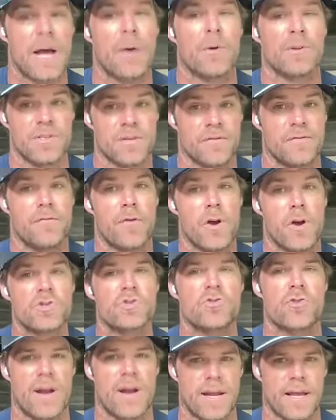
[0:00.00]
Now, it's a
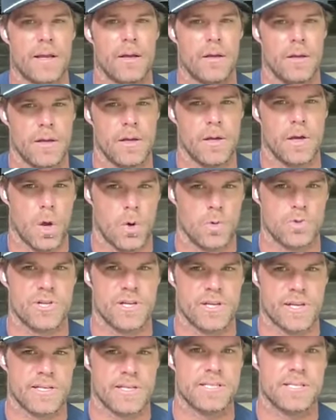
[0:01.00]
frustrating
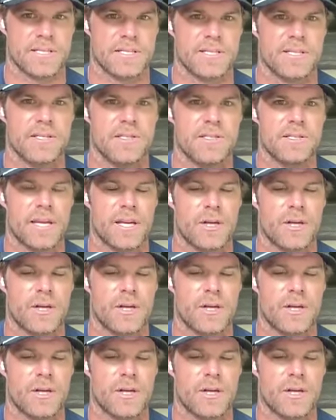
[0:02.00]
coaching existence.